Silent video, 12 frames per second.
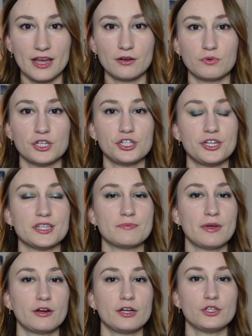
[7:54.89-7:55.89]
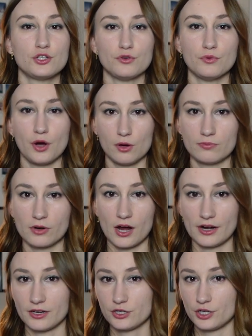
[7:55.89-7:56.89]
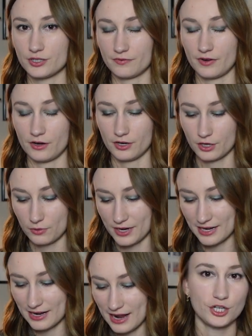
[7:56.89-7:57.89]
in which she is married to Oberon. She's a fairy queen.